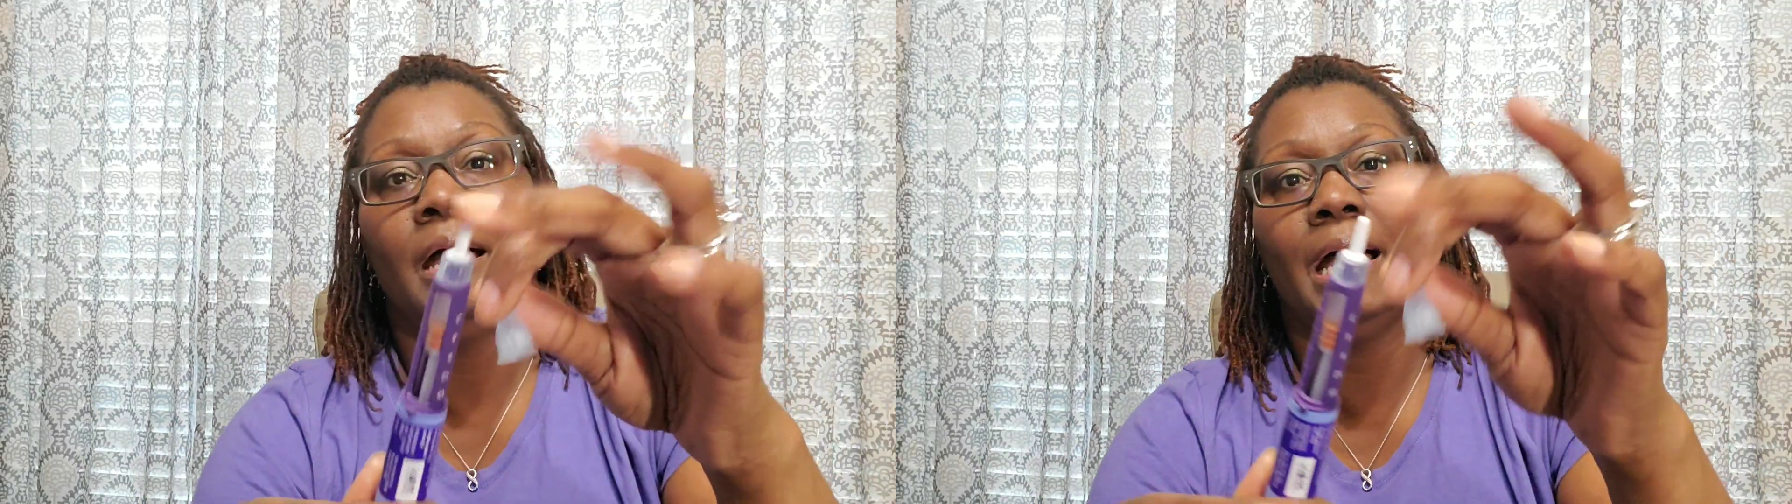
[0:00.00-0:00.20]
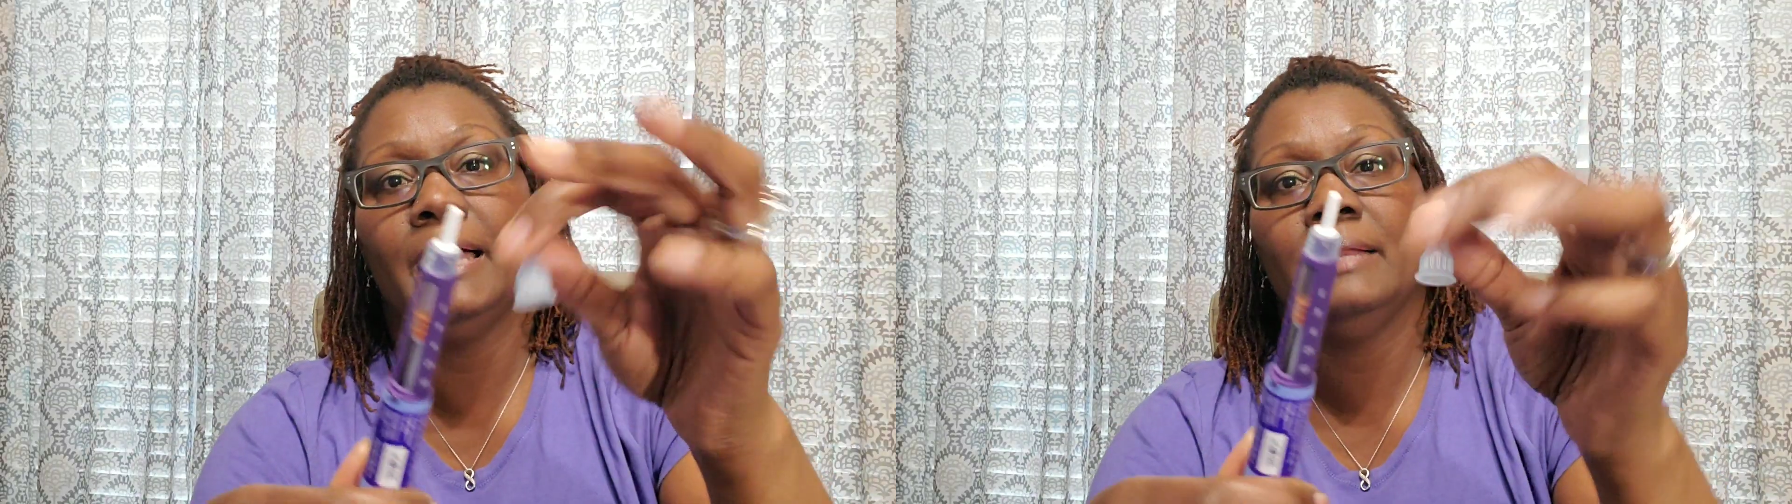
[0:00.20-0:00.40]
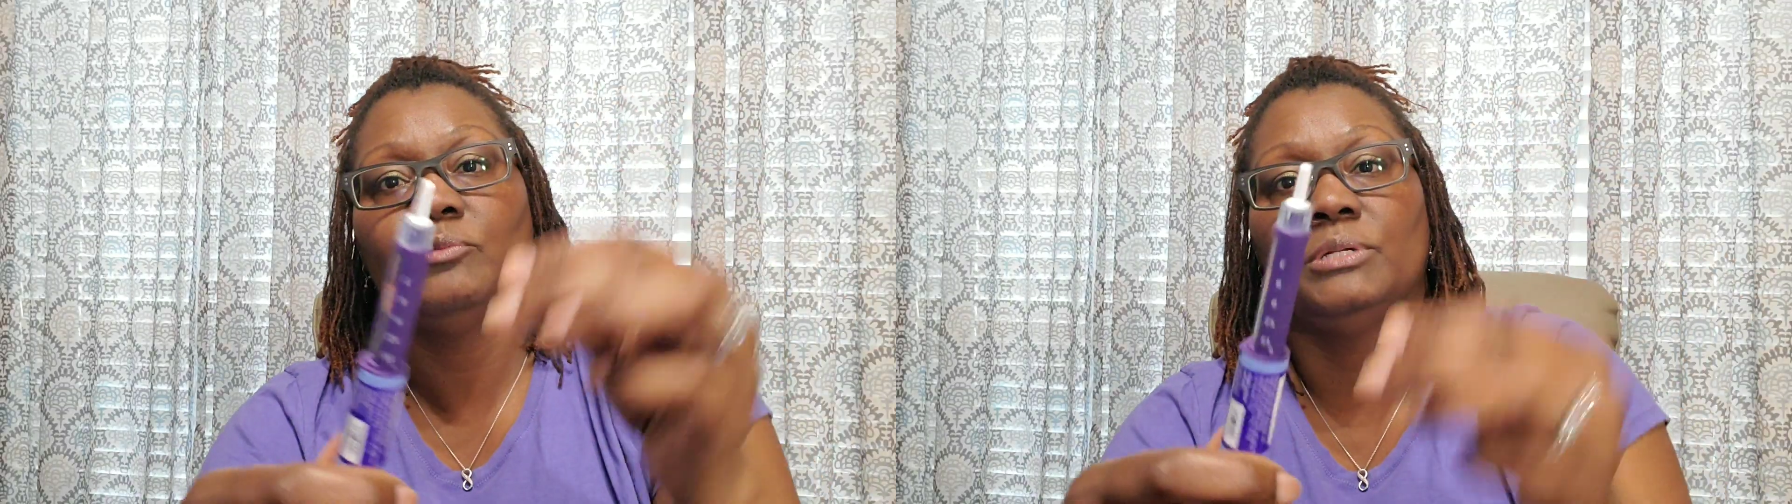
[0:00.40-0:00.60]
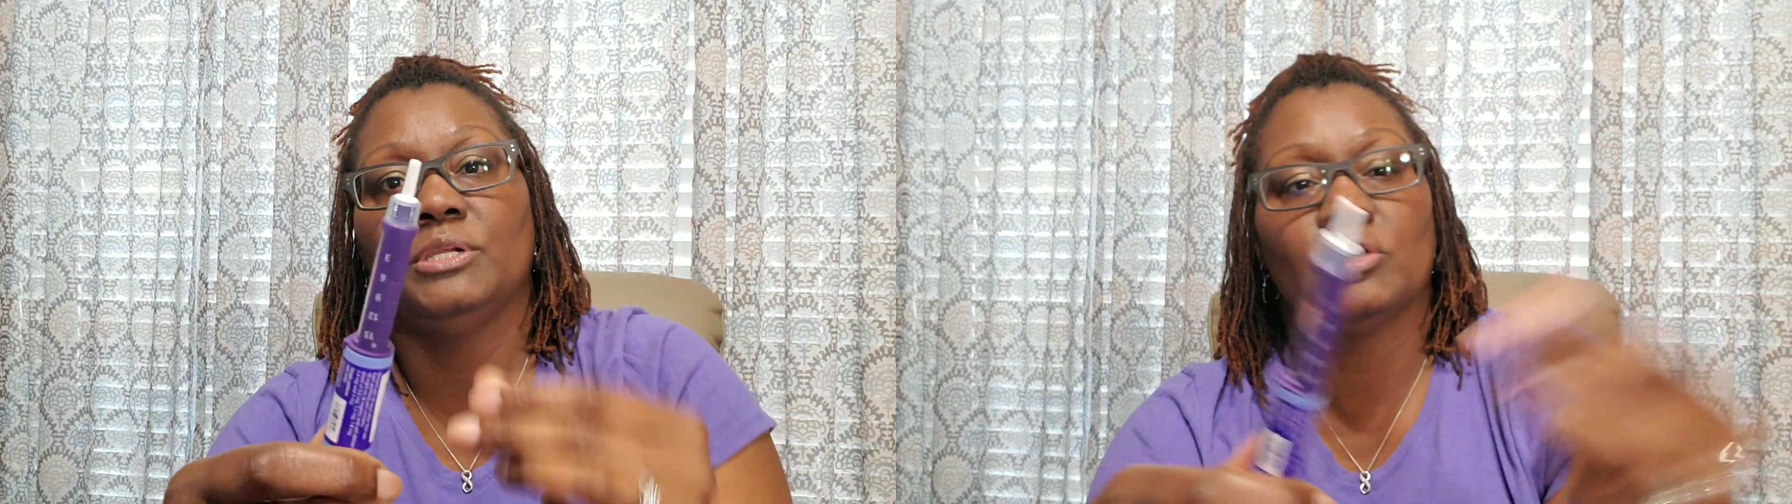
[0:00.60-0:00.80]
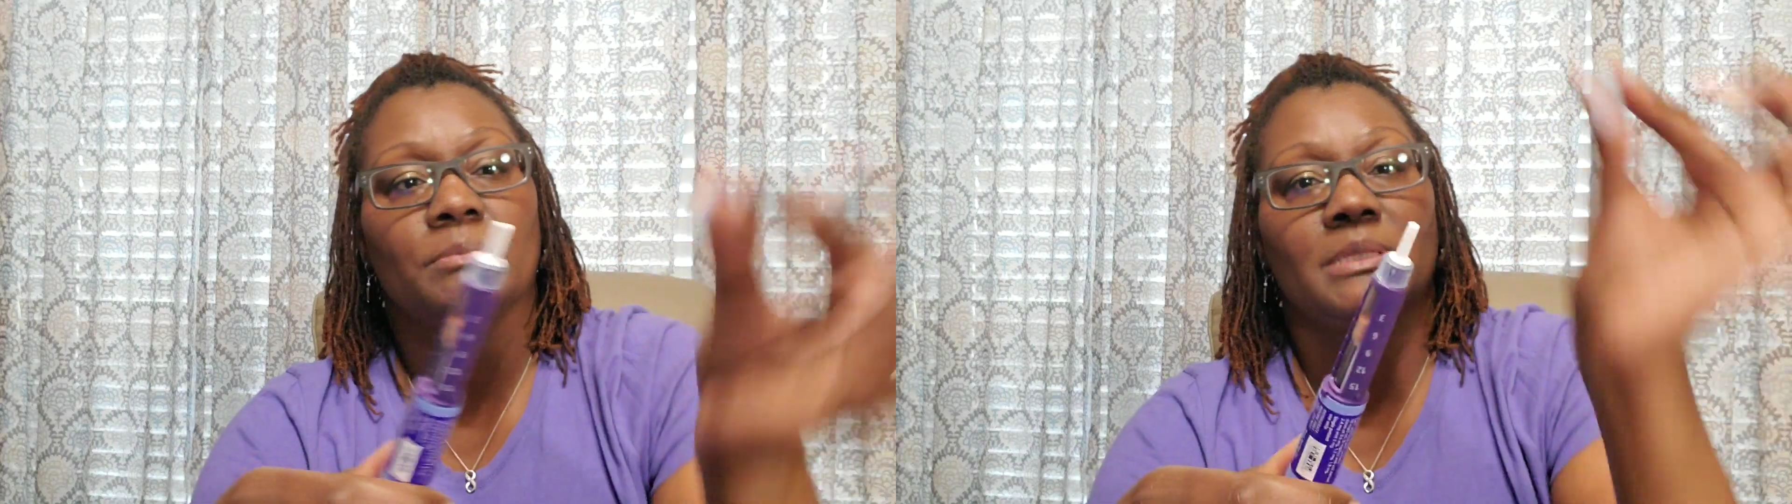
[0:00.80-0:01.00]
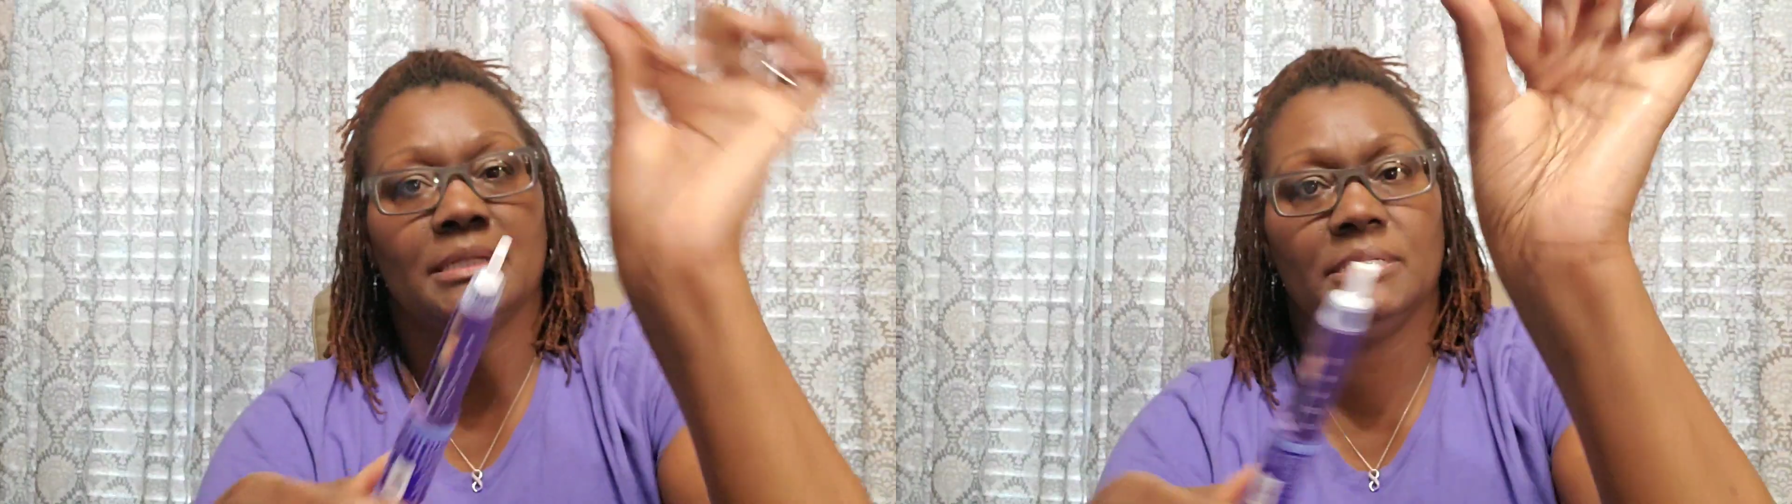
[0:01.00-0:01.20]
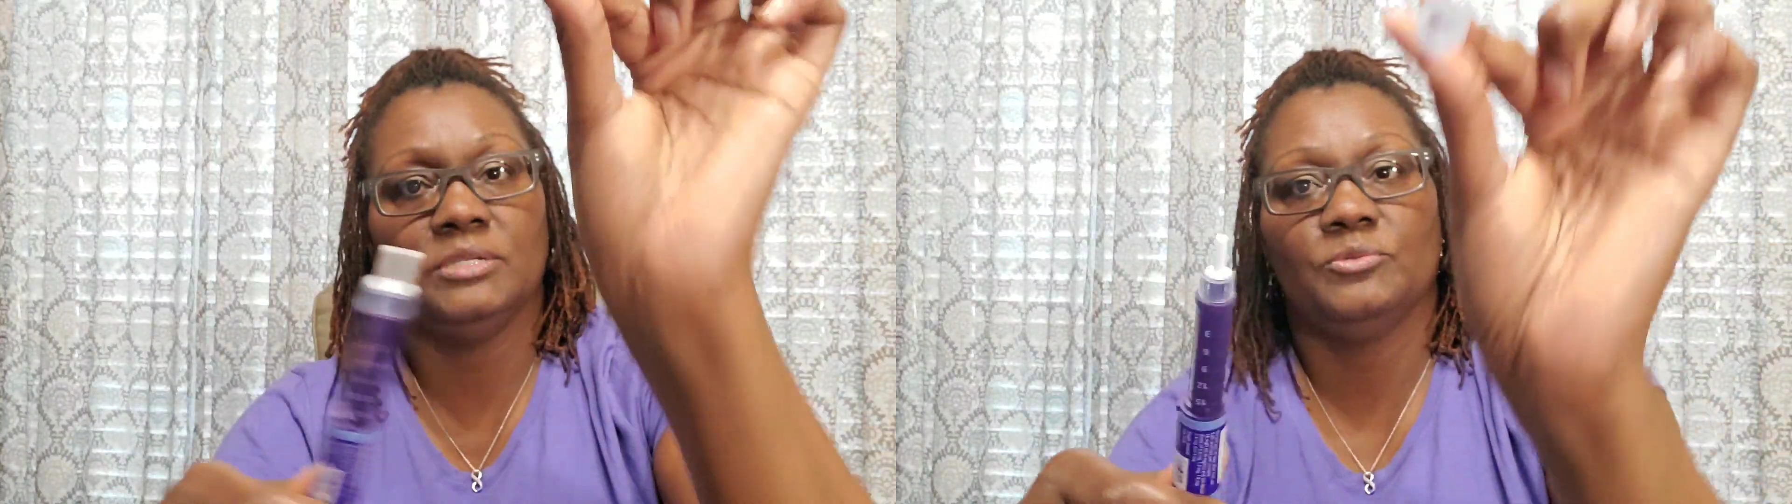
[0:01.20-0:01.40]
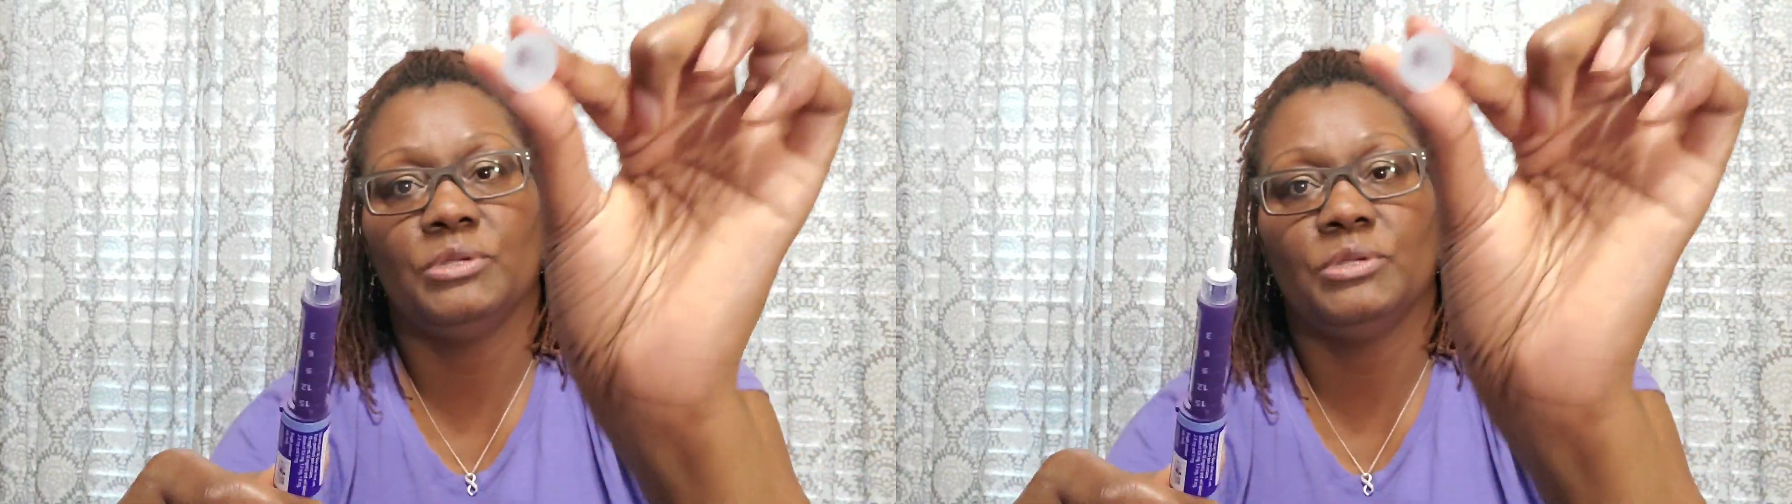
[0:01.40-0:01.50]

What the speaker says: I would normally, you